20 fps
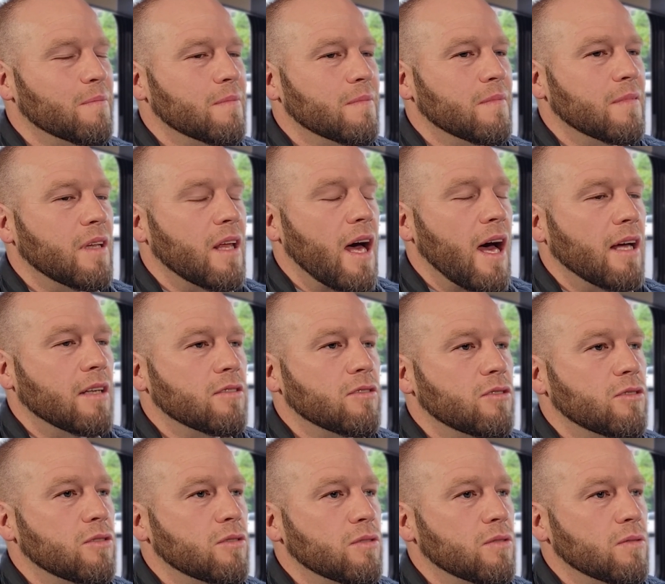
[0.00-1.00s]
that
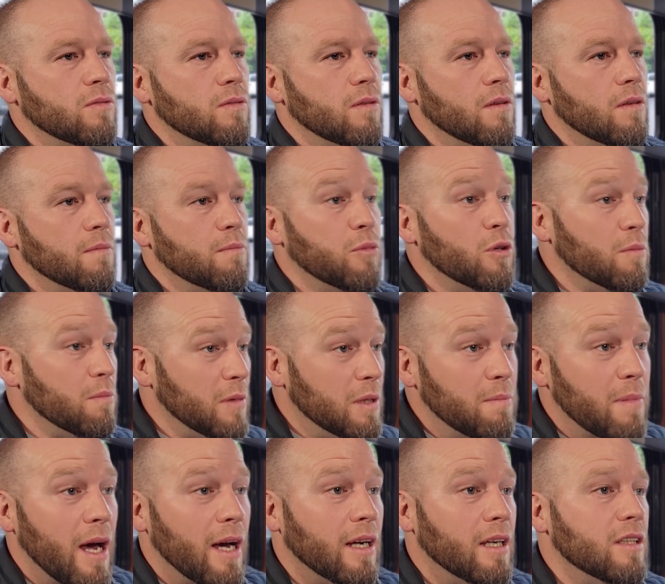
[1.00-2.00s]
to put me
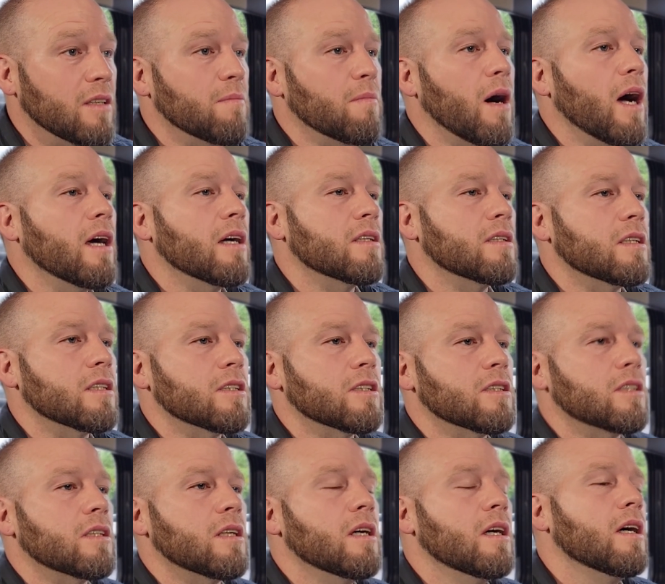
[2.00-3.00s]
back into my
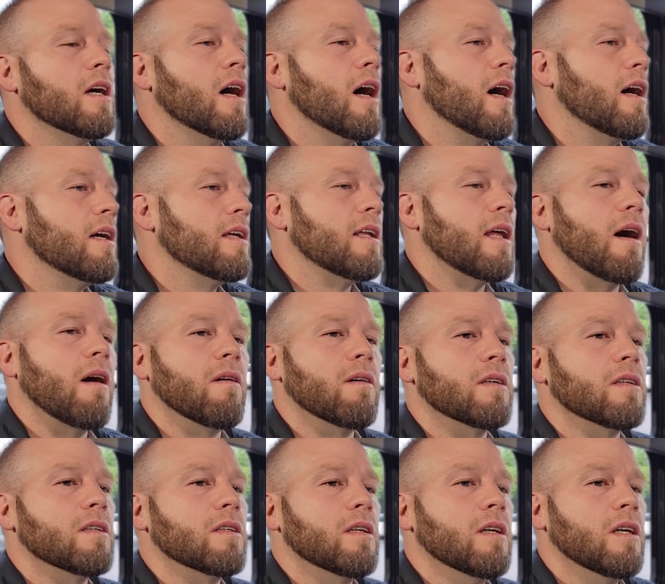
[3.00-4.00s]
addiction, I allow
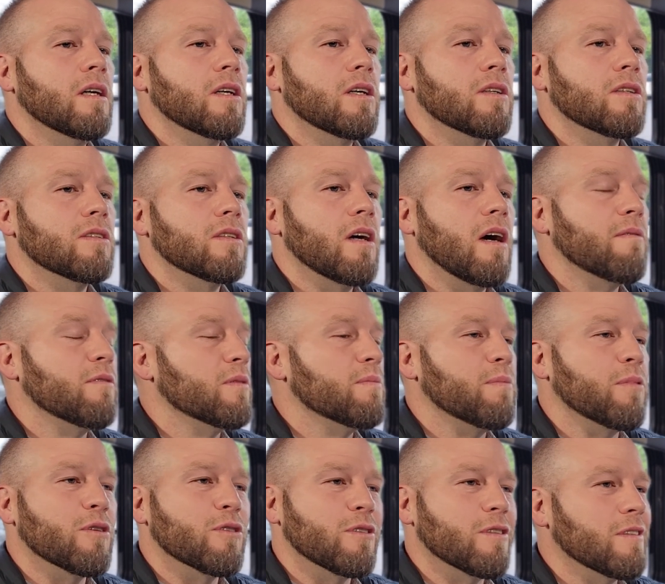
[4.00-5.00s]
it. Every
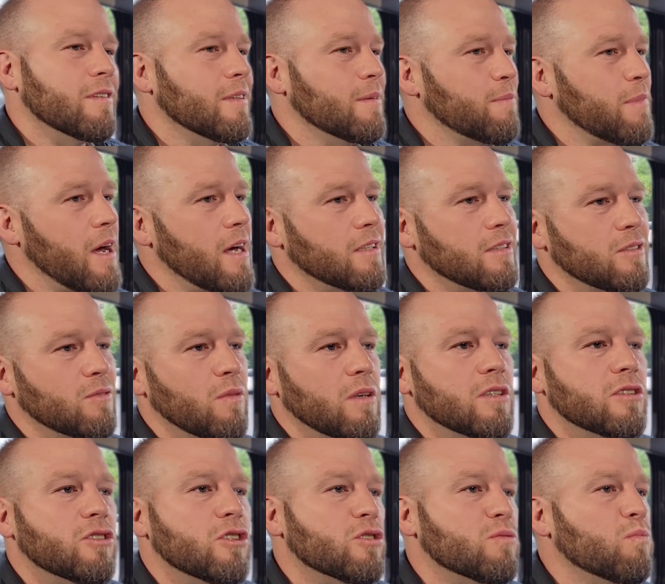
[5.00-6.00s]
person that passes away
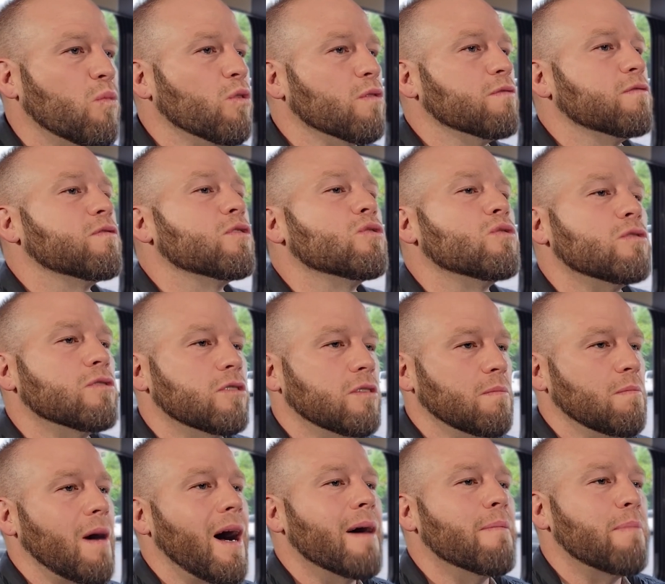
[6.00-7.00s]
is just more fuel to
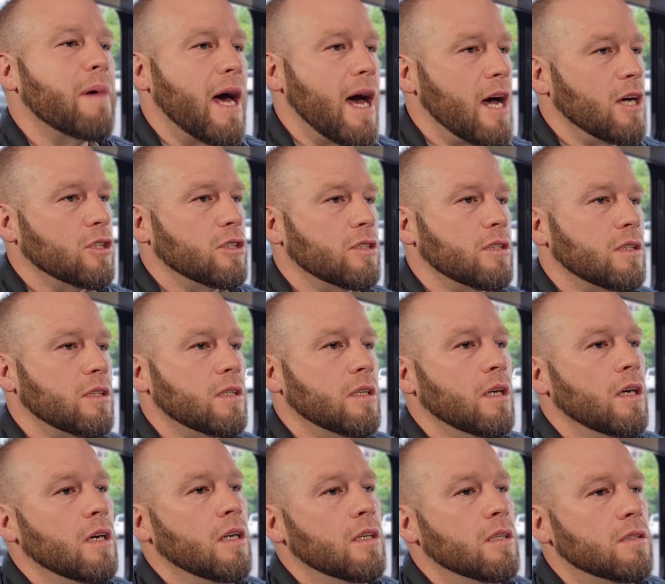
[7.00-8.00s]
my passion
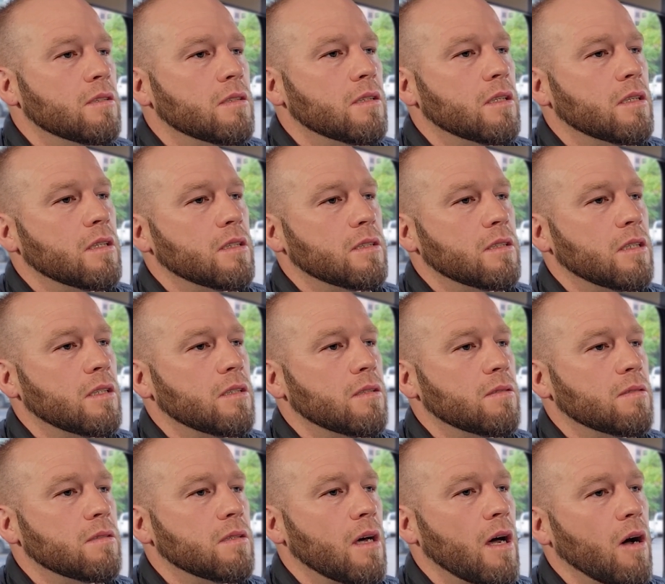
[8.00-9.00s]
to continue
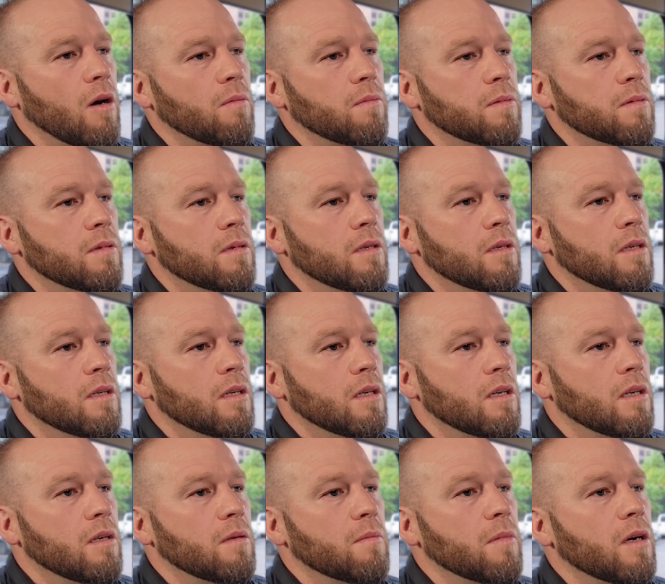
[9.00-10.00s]
to help
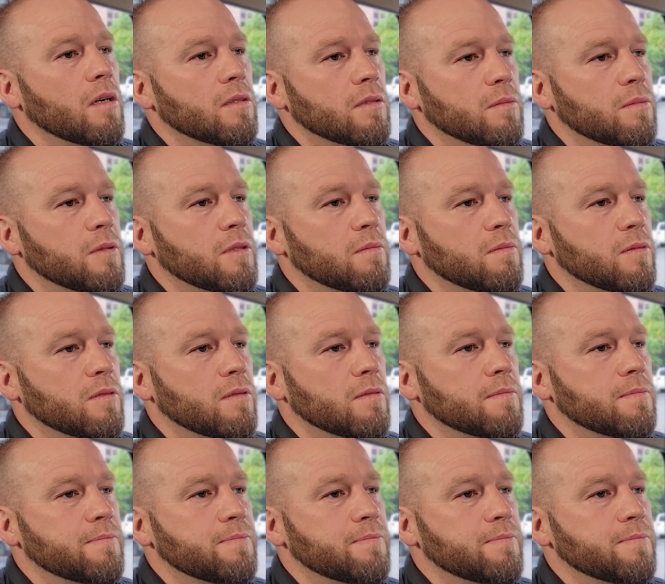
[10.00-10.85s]
other people.